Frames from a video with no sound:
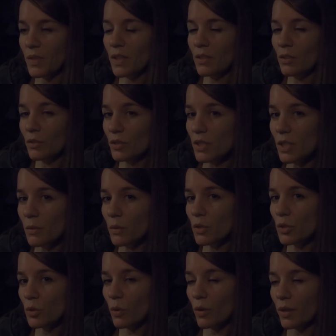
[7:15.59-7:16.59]
And you'll see
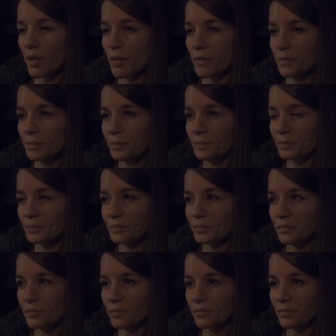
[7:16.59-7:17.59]
with Jordan
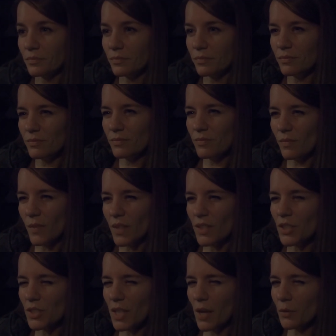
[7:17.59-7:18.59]

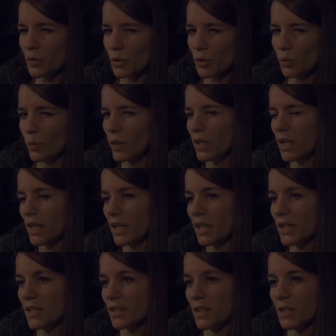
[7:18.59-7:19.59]
just how sweet he
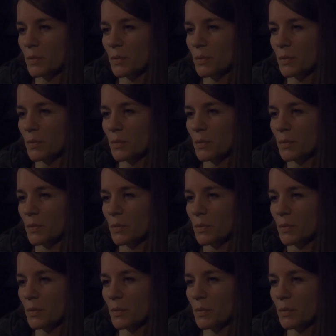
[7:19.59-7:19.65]
is.